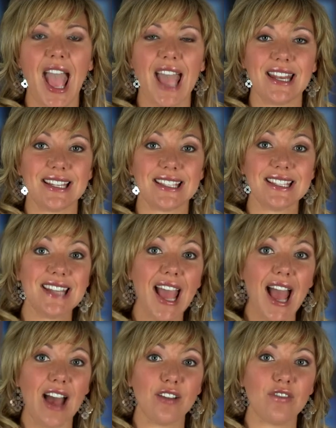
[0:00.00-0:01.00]
and a
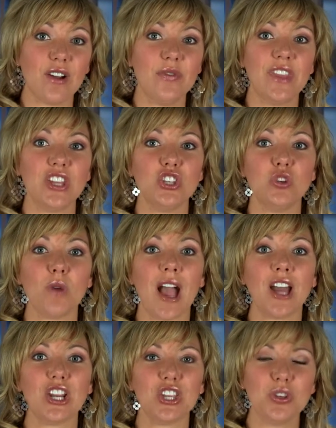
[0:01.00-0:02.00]
staff that knew
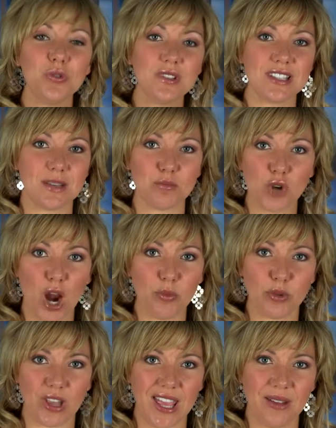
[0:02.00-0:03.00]
how to use them
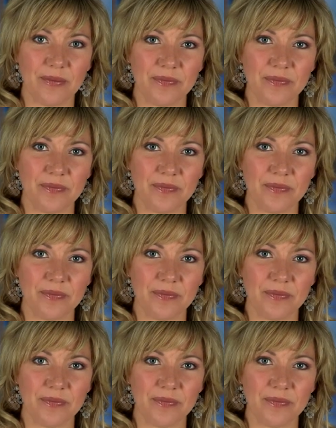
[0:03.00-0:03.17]
properly.